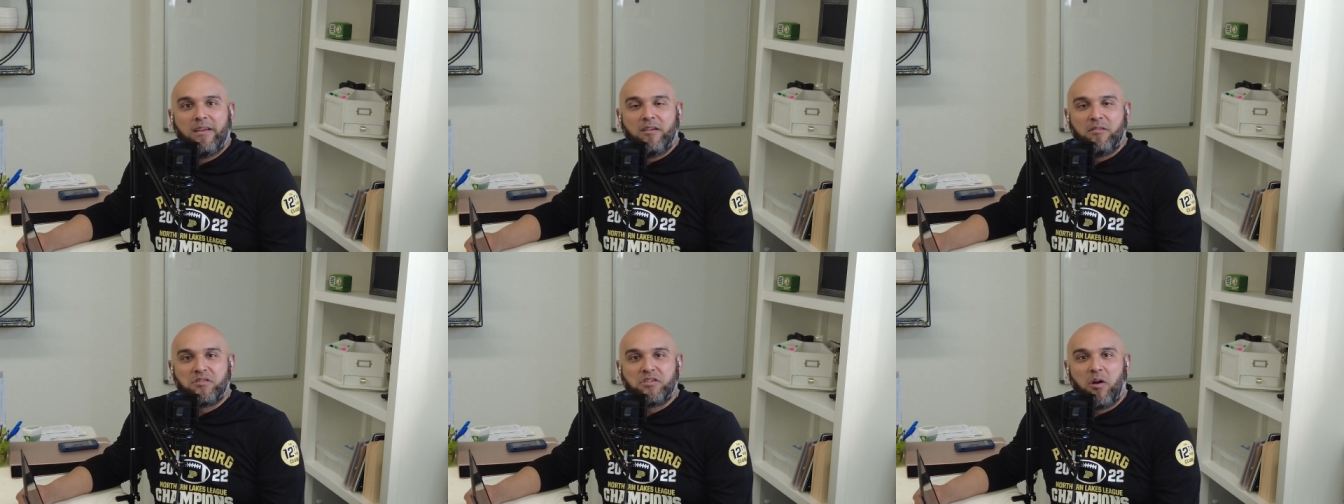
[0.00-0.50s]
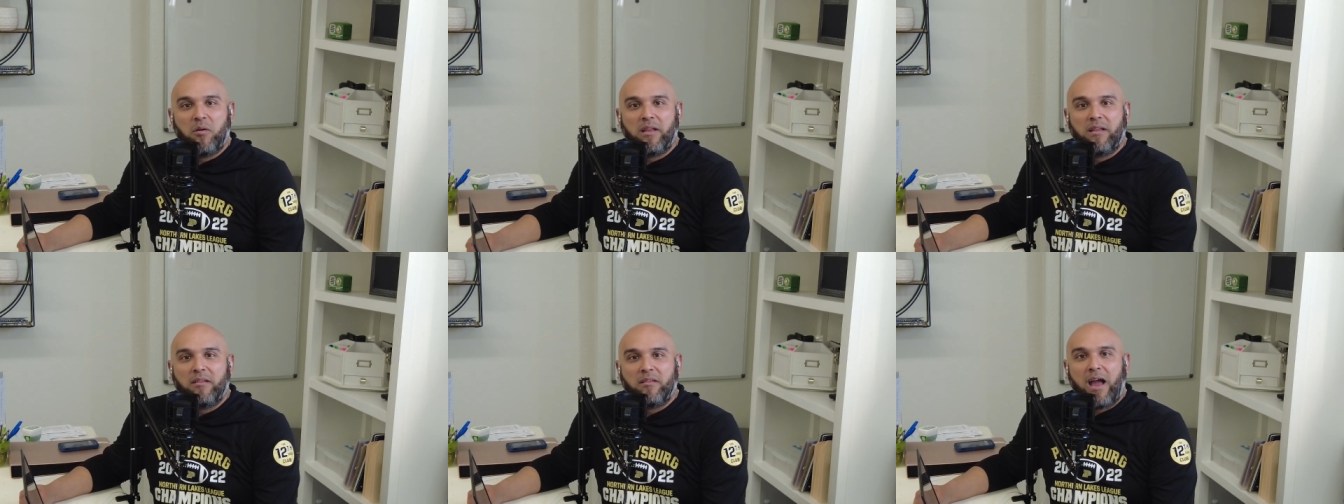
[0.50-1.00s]
you know,
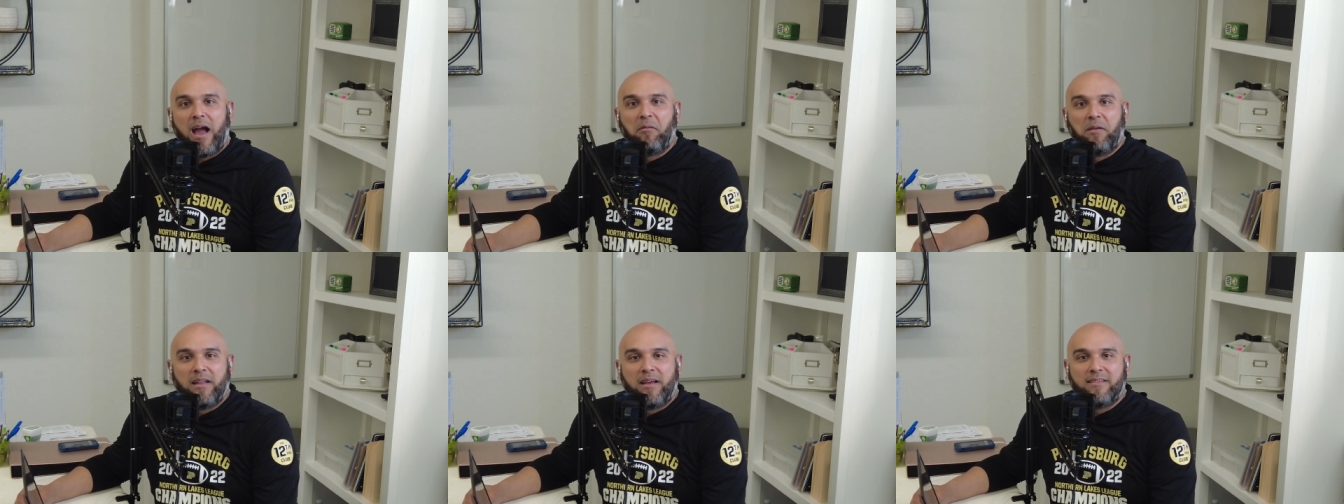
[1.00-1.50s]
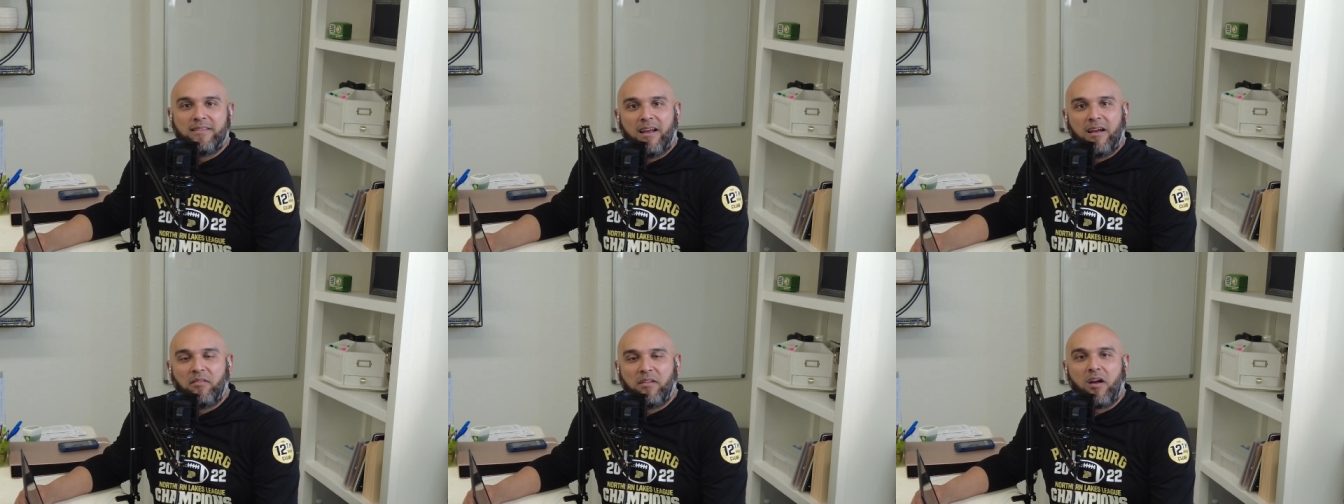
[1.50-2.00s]
showing how he does
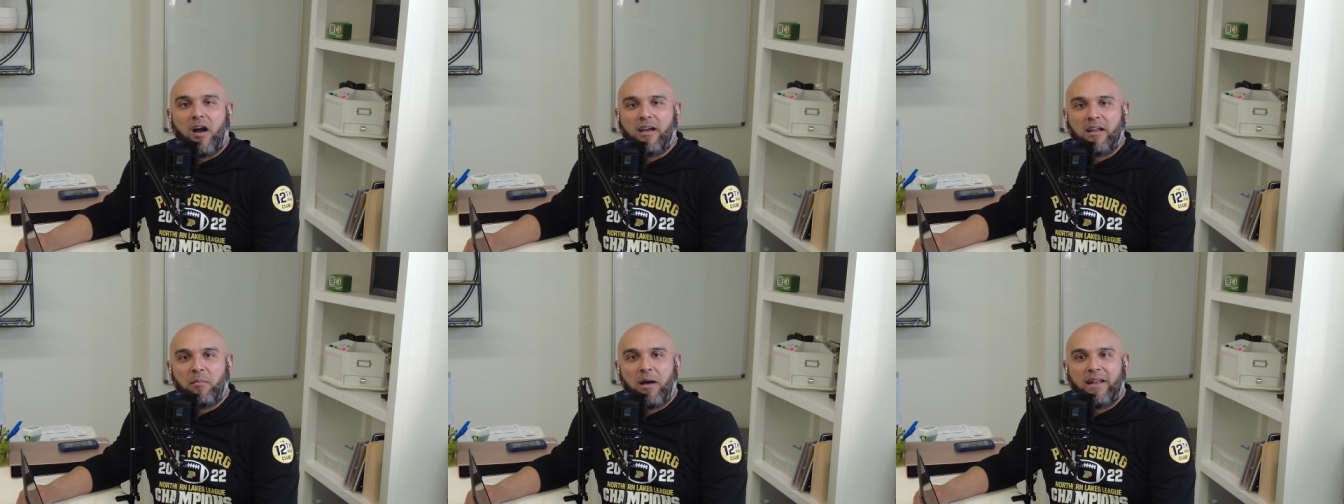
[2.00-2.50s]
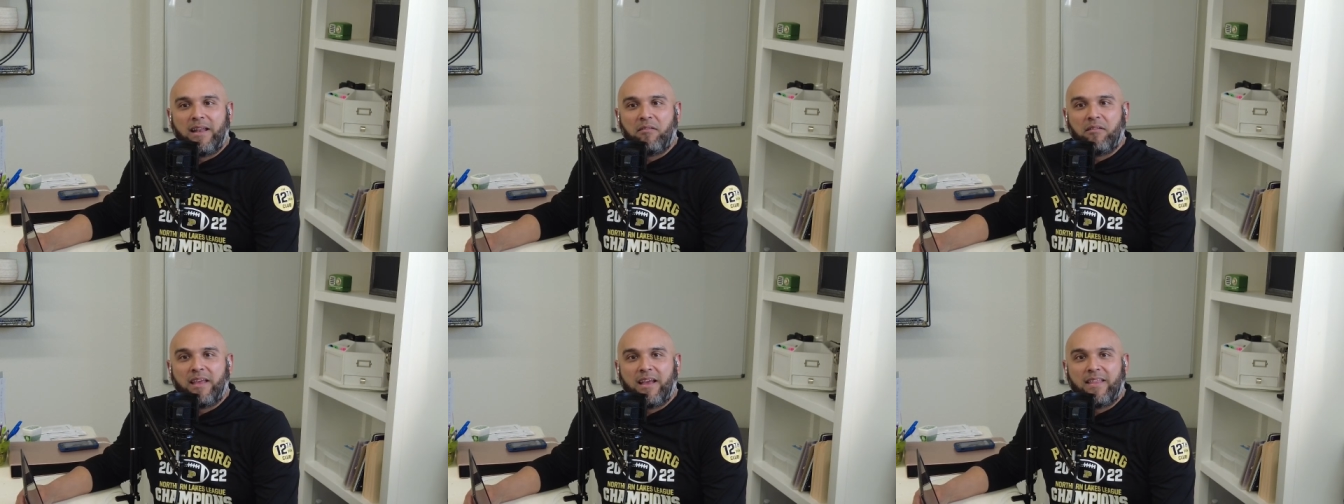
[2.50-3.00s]
stuff and talking about it and
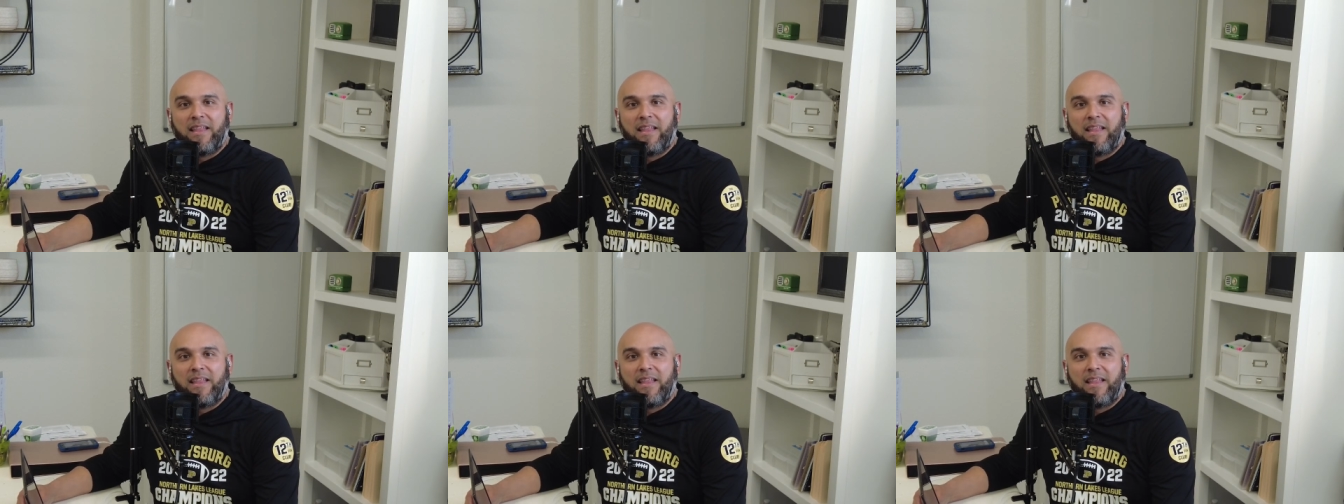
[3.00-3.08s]
everything.